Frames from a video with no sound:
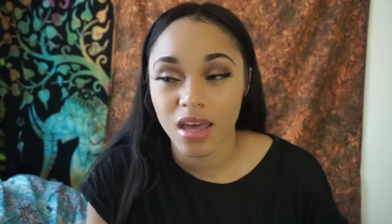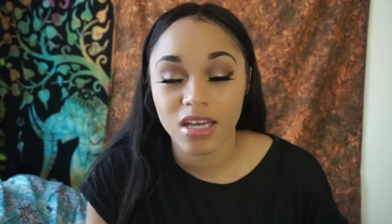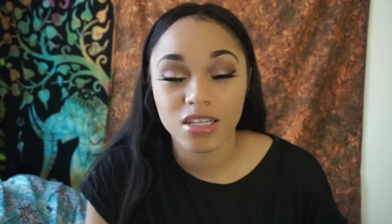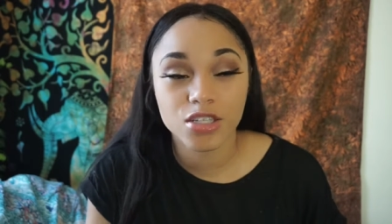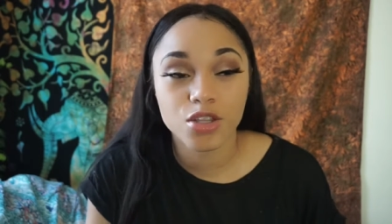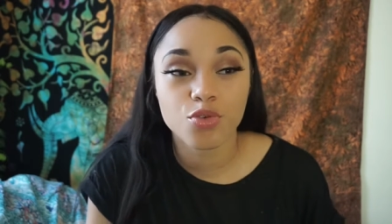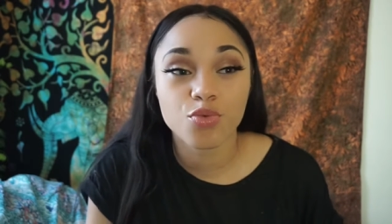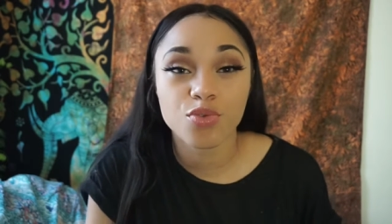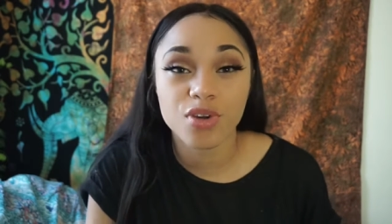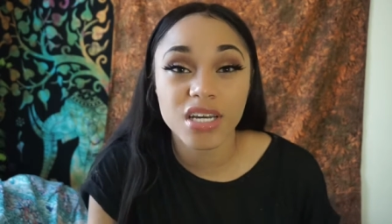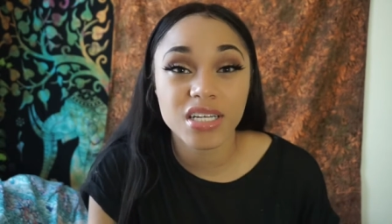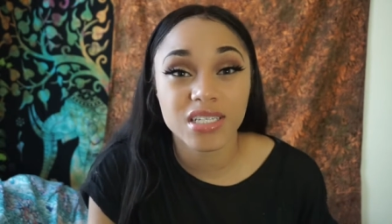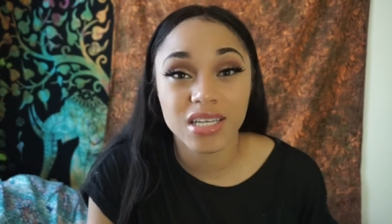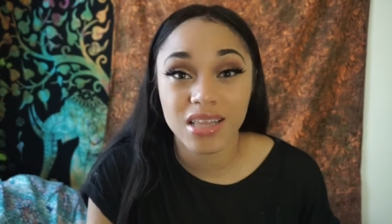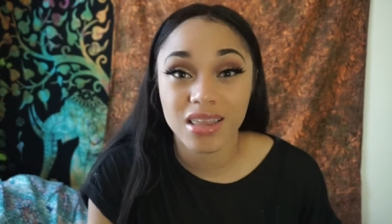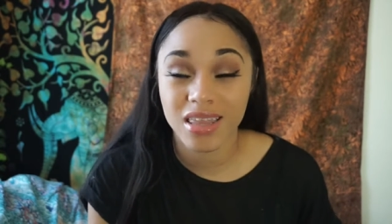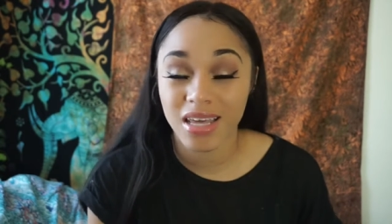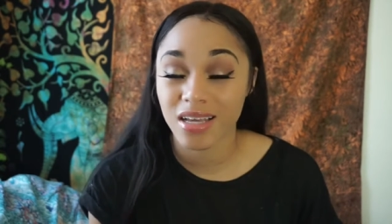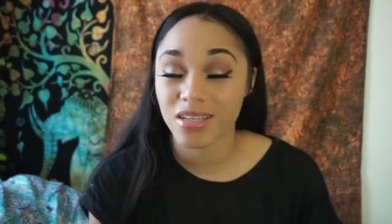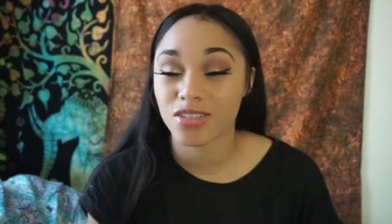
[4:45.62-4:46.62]
it's the
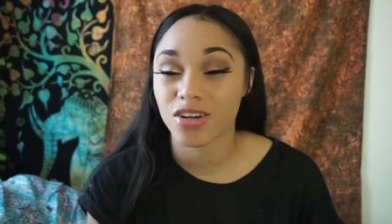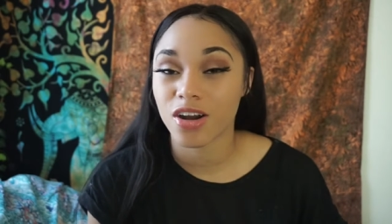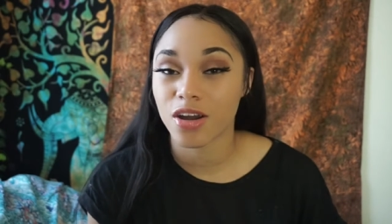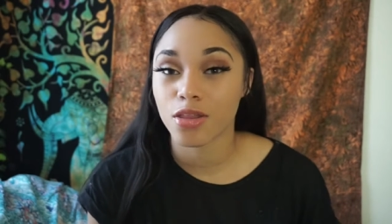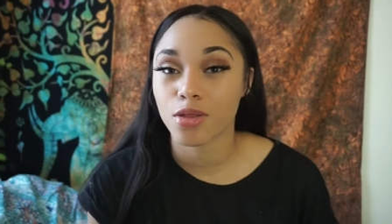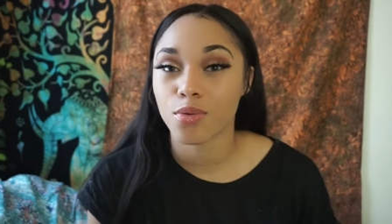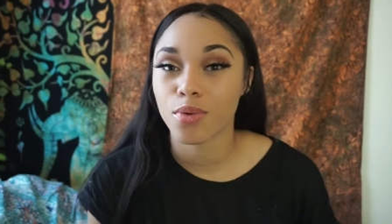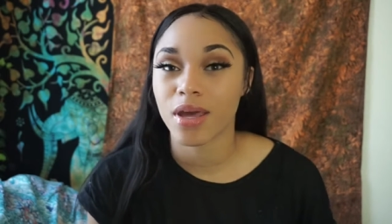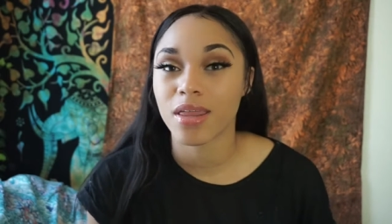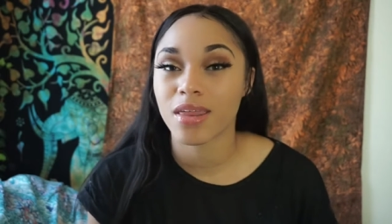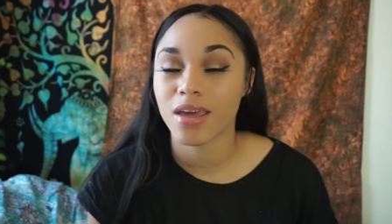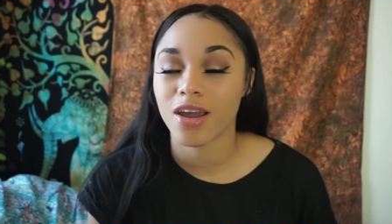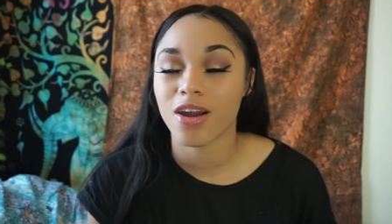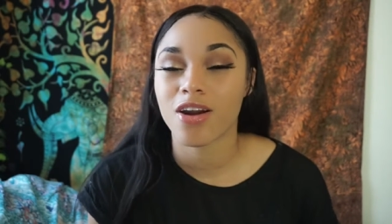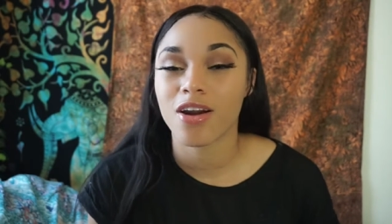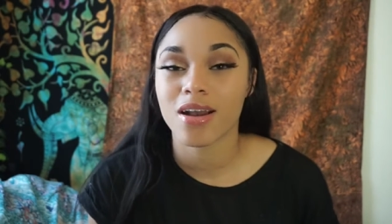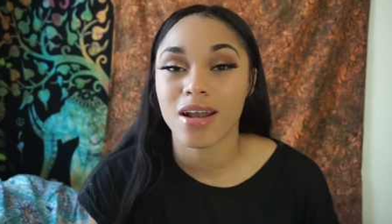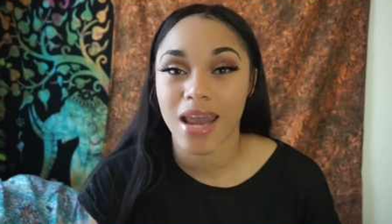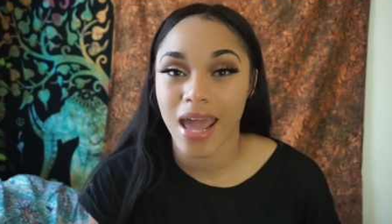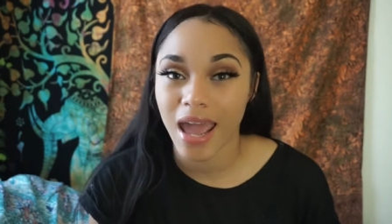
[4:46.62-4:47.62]
reason things are the way they
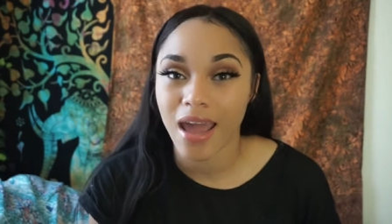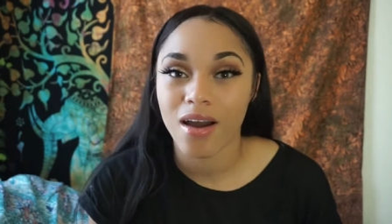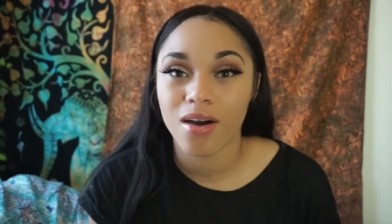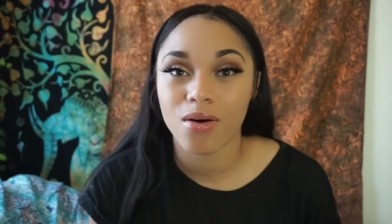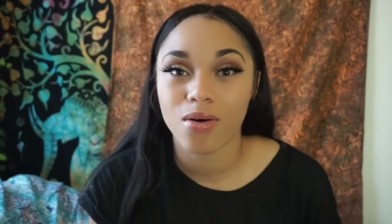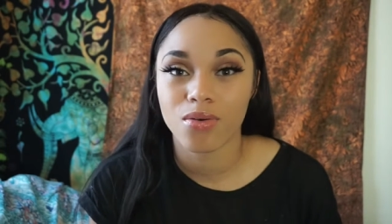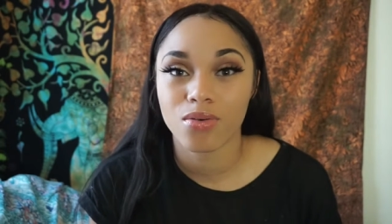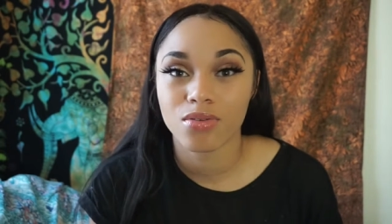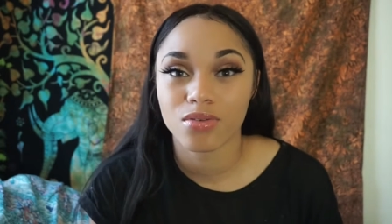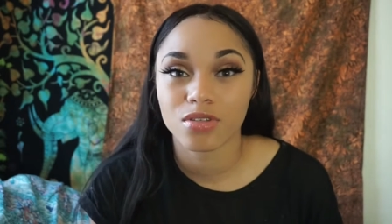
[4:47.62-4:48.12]
are now.